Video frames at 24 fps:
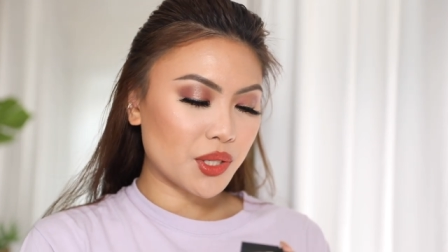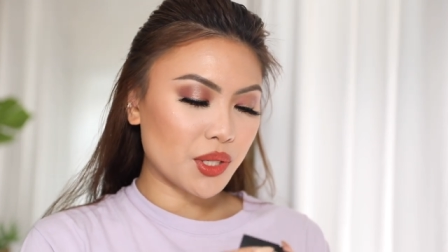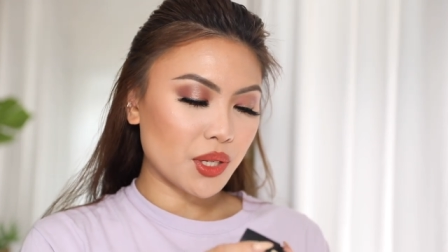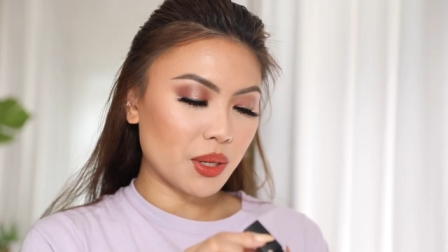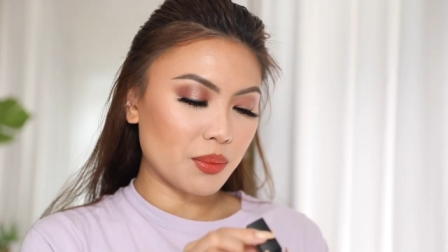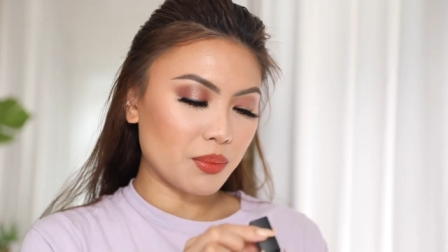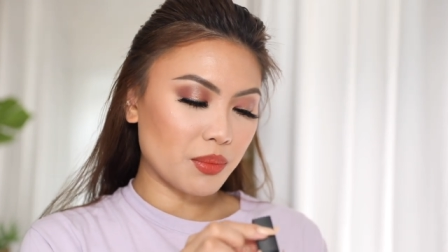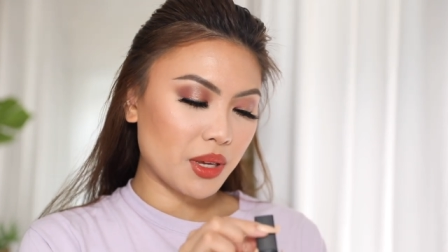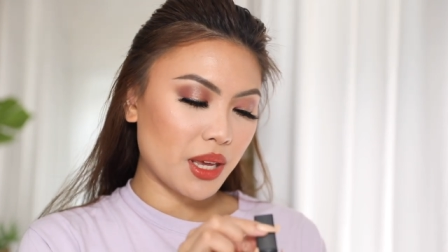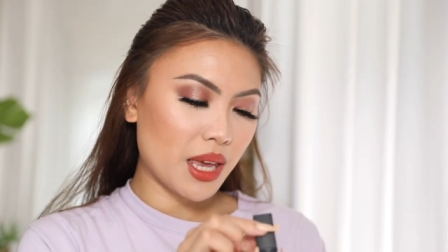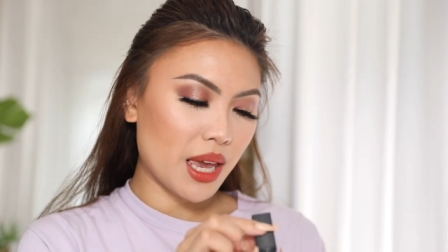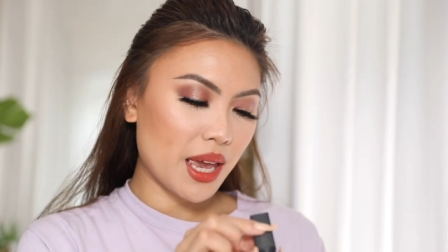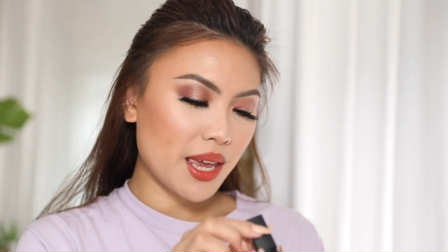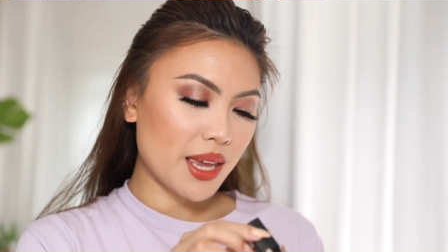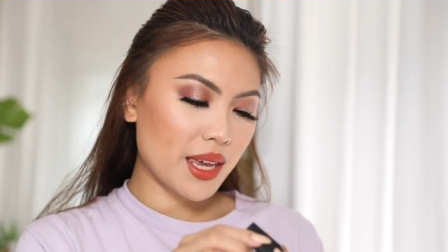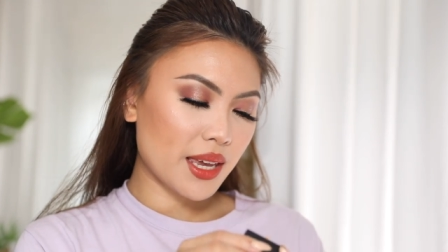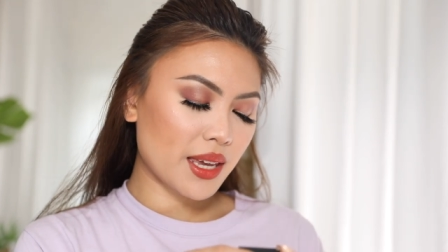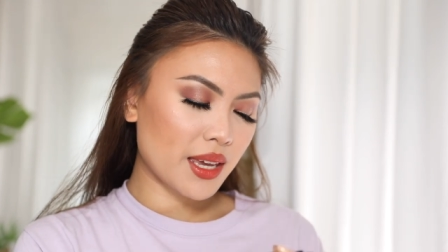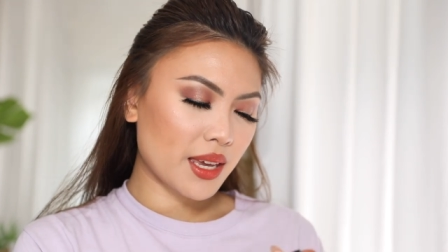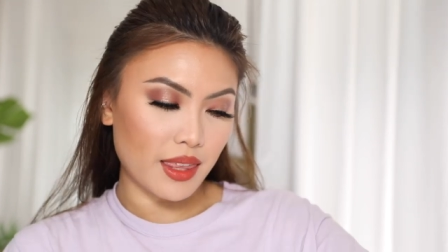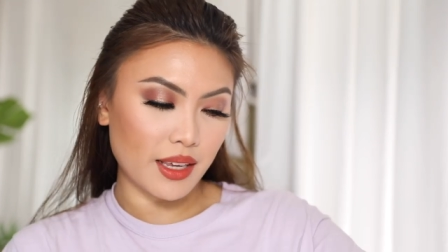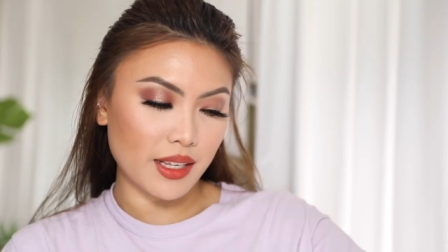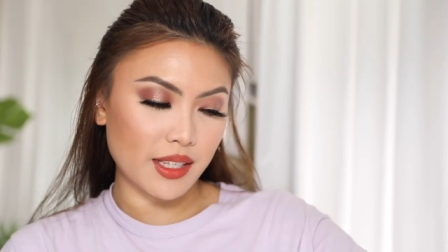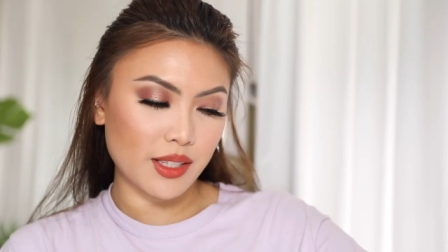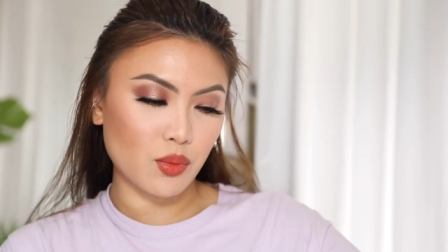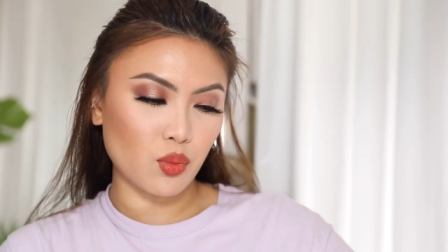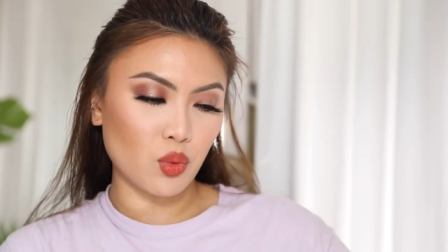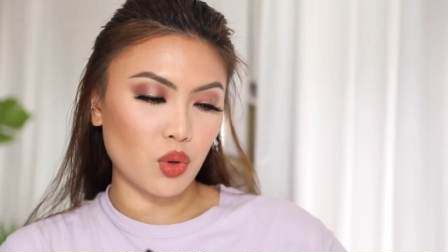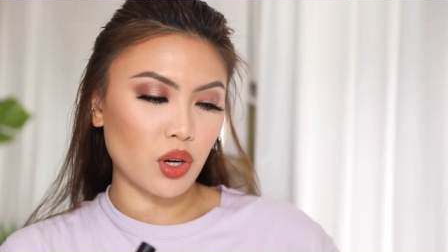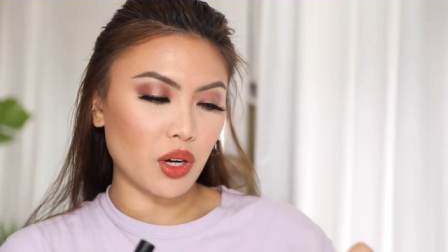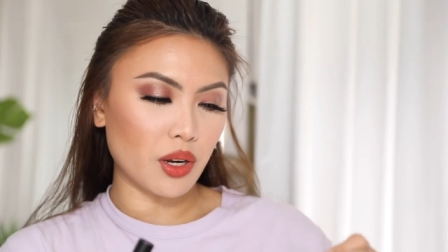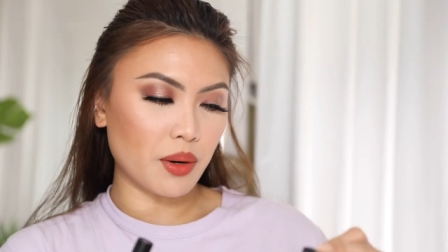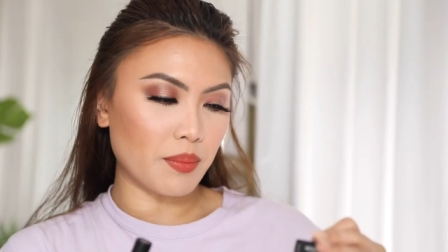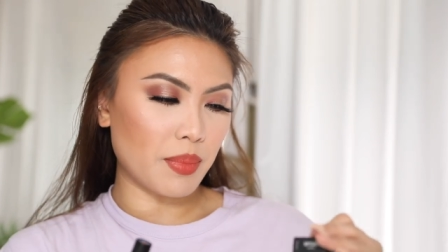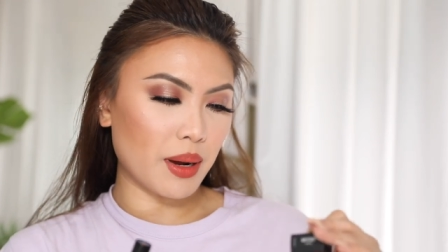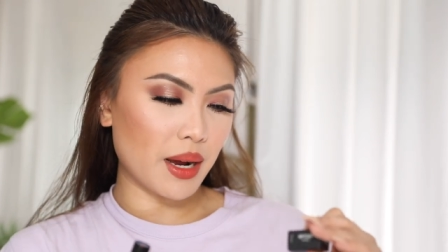so I'm getting this
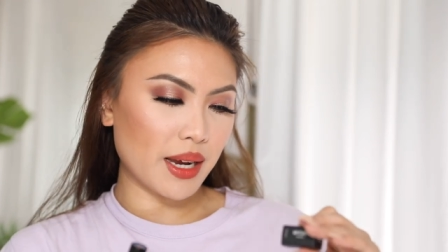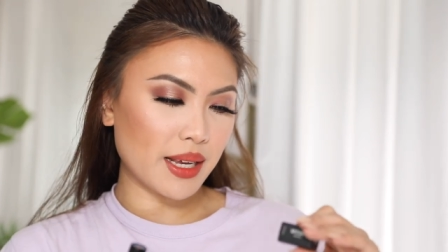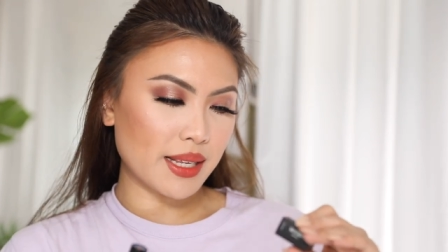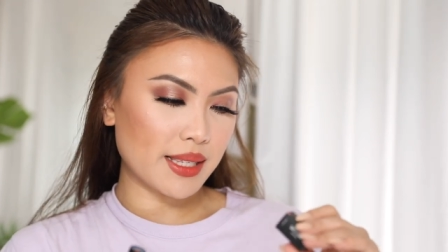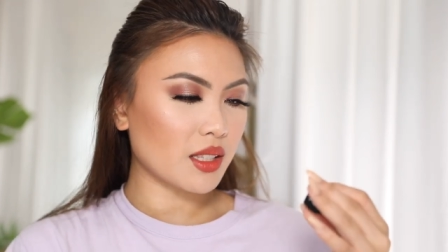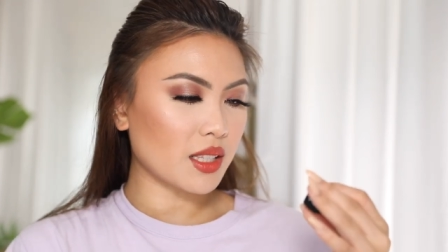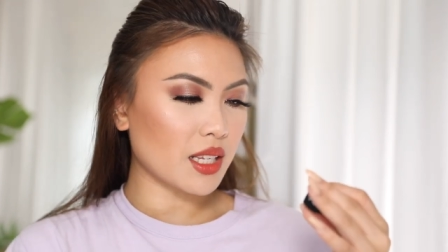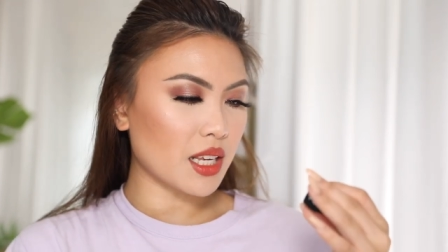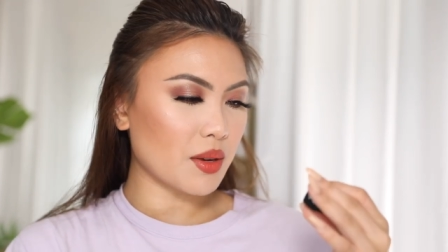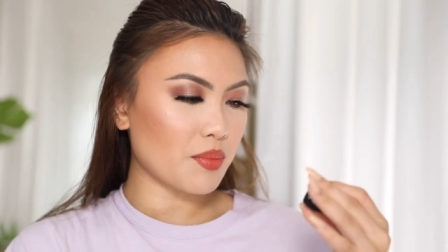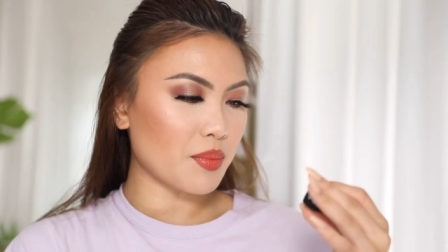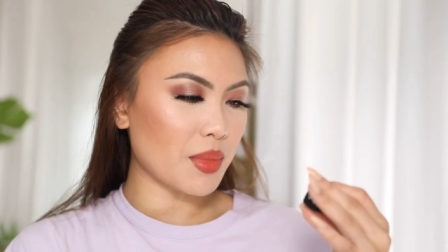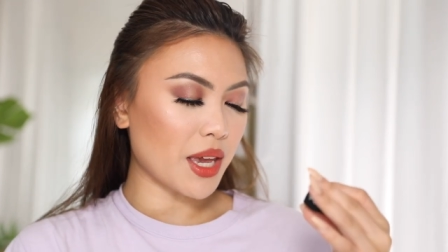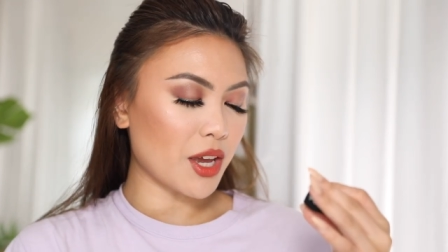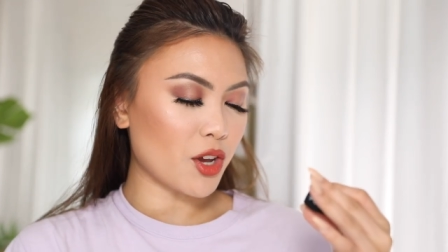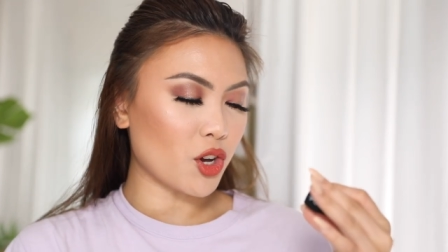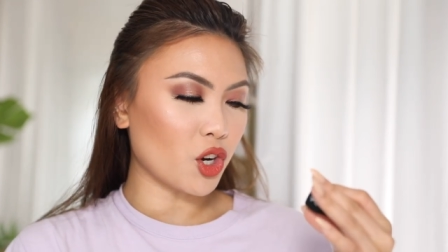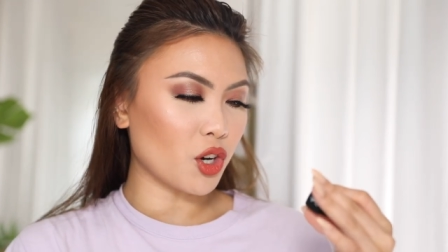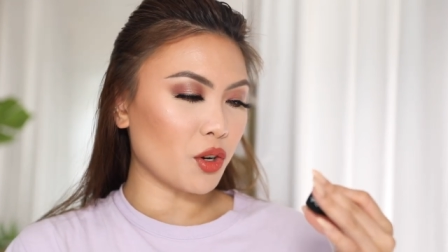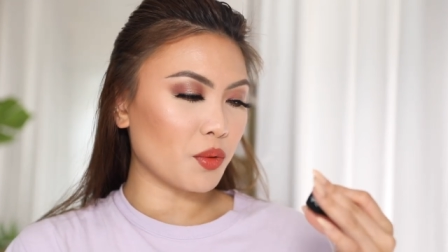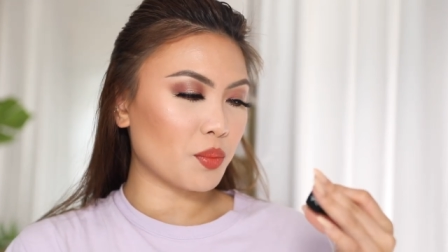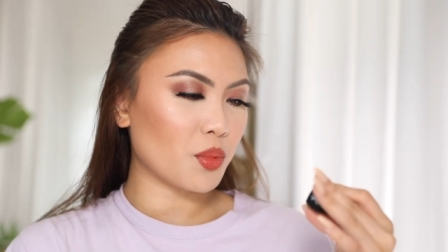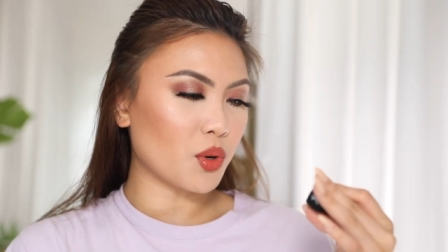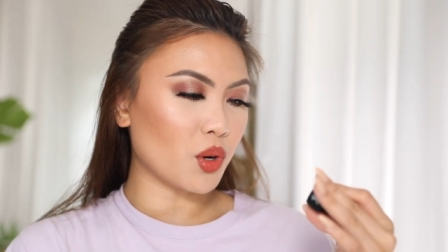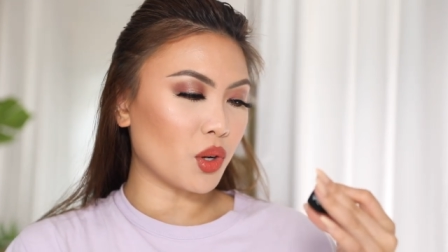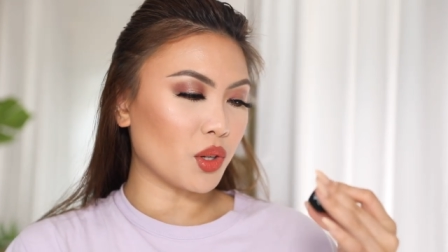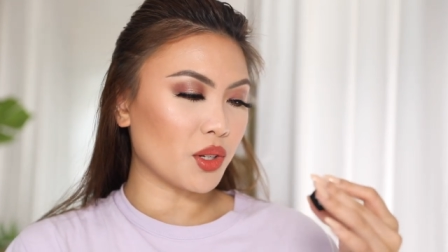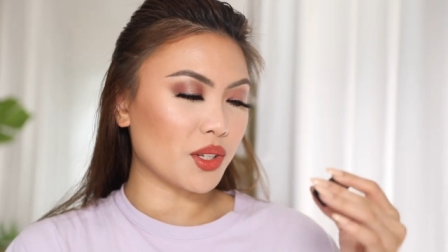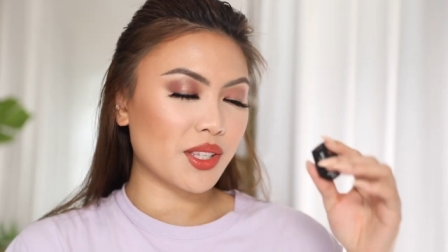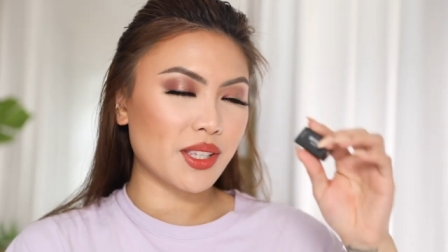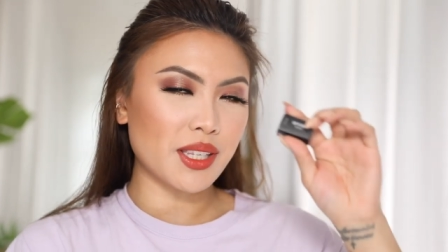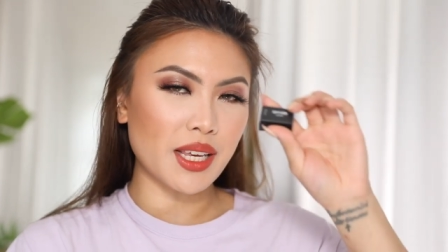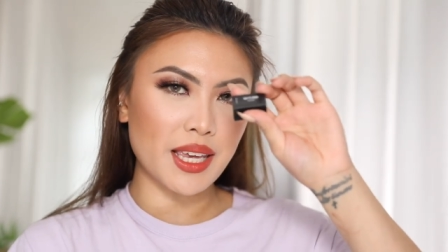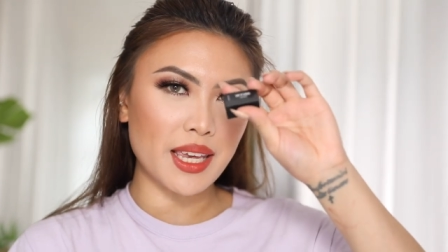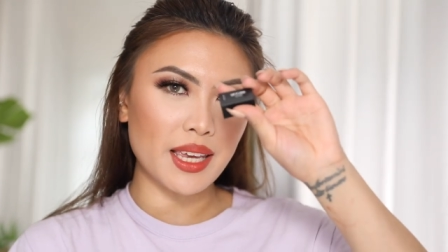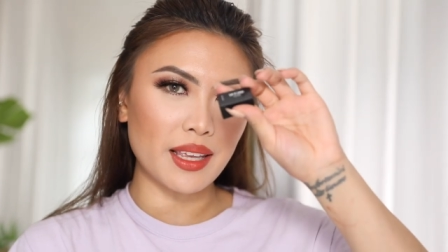one by Sleek Makeup
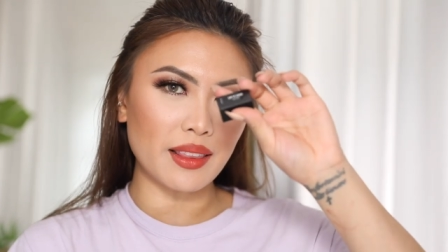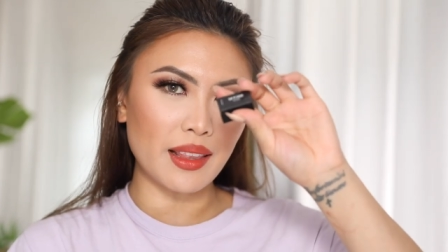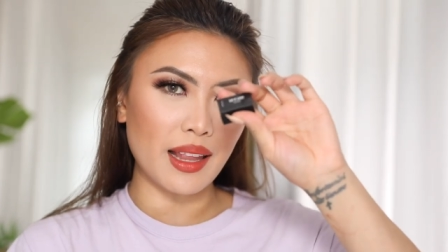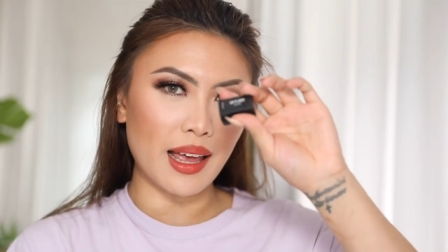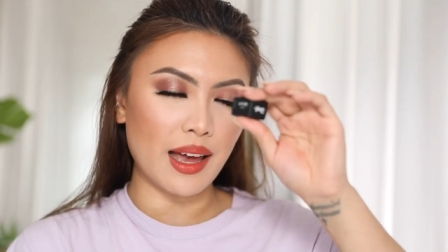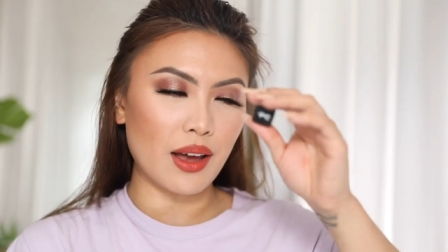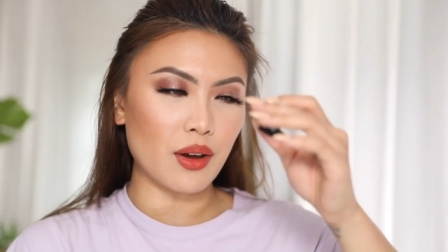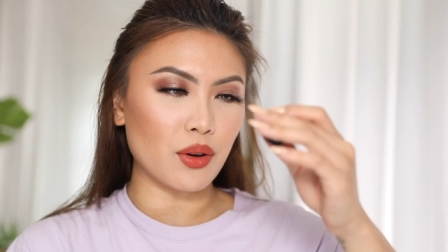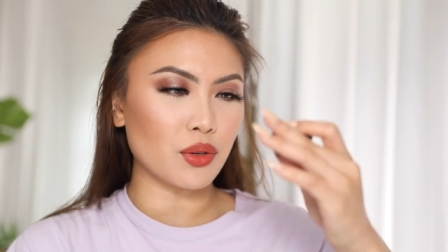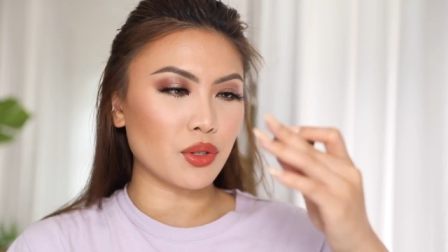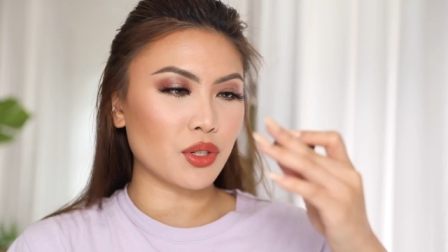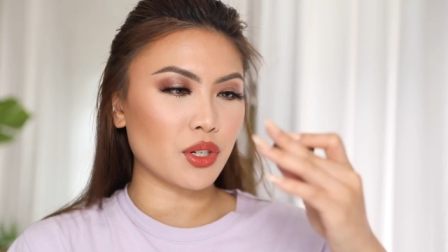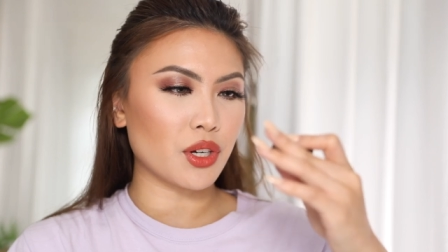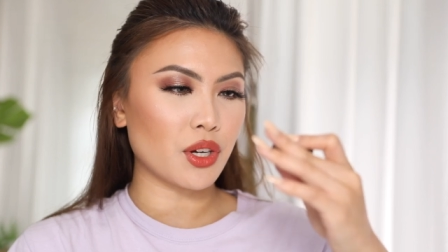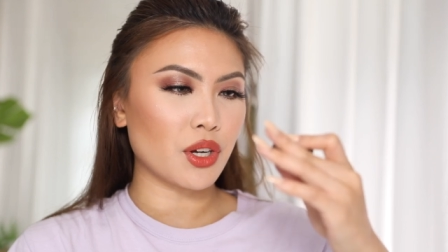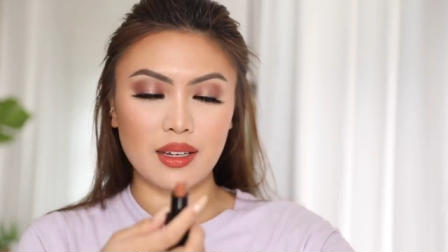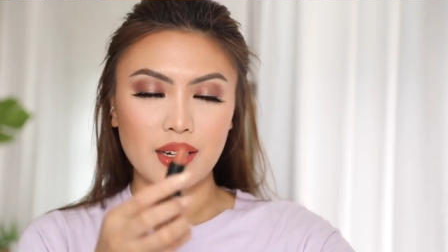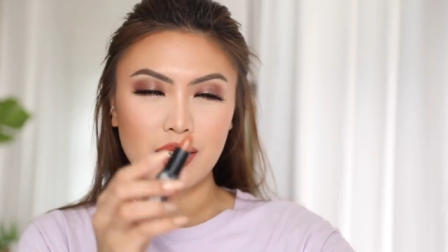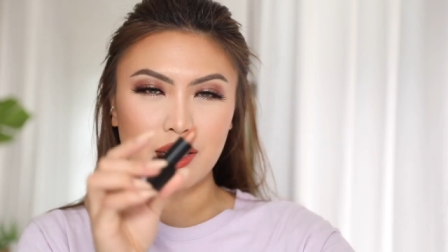called Say It Loud,